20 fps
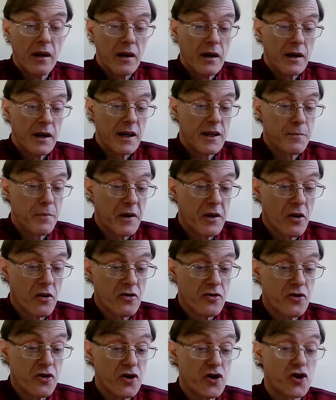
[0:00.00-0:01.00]
it's
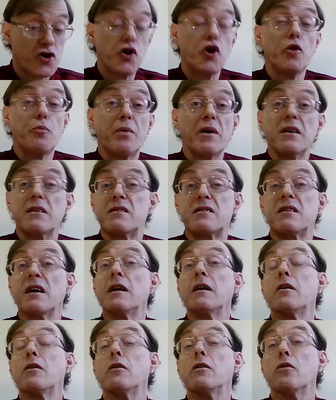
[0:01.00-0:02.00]
because you're stupid,
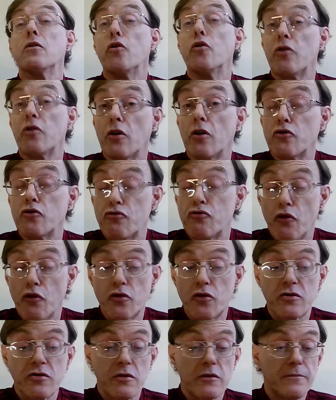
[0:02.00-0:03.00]
single, or on
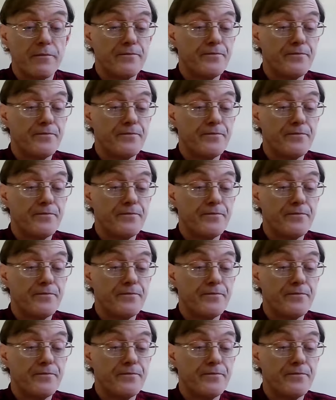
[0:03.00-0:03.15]
drugs.